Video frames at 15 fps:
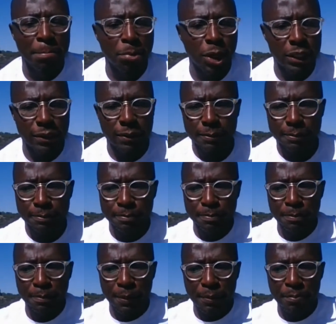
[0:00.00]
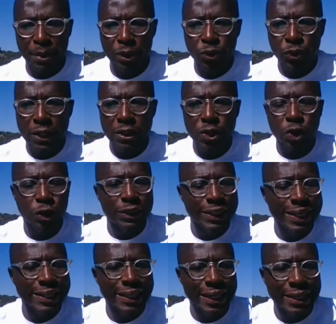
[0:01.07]
But when you don't
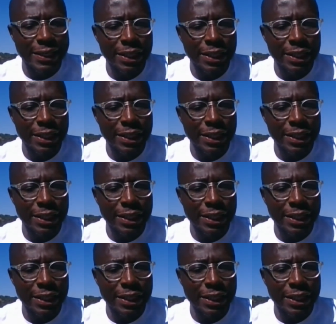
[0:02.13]
take the